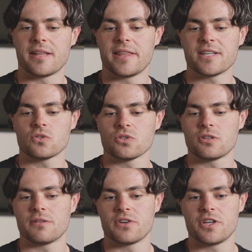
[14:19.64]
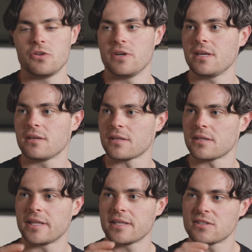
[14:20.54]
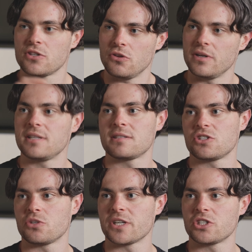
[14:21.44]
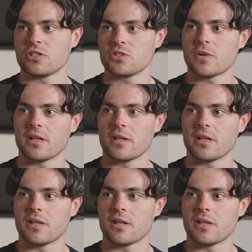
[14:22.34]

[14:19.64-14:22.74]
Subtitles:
that's also very unique. That's a unique situation as well.